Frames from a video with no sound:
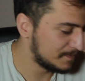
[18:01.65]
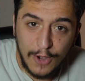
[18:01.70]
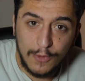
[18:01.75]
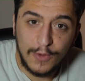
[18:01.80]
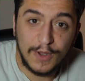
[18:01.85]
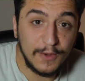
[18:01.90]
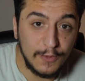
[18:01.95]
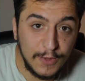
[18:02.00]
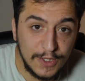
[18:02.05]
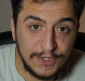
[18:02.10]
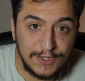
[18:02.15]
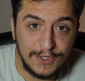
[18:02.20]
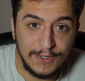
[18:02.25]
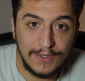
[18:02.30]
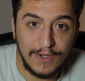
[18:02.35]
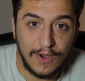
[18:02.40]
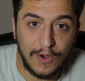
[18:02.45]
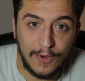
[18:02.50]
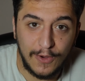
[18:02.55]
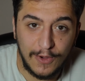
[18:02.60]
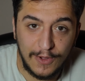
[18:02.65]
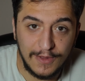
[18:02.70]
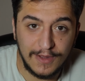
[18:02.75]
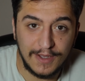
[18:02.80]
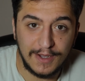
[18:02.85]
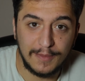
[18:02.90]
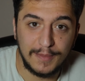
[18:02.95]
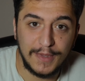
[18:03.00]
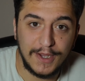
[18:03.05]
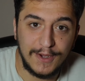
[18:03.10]
I want to wish you all
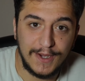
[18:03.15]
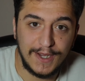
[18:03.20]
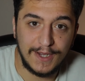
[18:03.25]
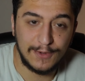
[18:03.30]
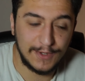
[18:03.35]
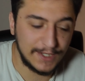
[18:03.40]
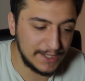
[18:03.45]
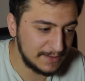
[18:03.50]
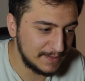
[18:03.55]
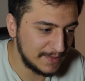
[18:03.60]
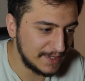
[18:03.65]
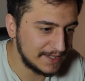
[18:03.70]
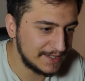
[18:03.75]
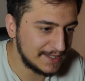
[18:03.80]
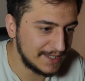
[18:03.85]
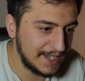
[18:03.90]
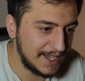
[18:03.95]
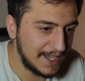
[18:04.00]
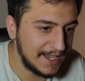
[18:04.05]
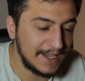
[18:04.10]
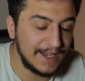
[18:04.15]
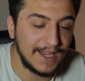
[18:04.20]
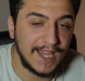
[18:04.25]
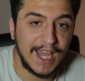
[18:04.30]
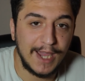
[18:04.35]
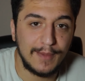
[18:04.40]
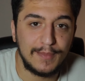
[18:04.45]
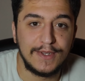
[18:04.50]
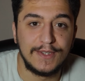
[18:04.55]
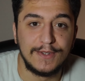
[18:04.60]
a Merry Christmas and a
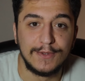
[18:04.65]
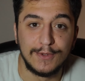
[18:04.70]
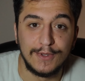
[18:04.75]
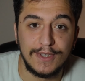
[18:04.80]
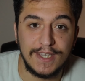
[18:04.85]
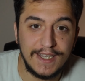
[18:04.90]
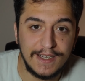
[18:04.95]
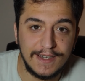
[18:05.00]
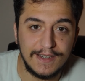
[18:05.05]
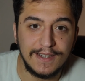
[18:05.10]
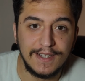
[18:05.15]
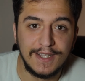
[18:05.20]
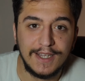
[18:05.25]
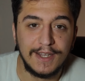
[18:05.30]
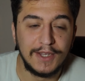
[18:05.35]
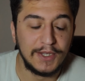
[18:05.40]
Happy New Year.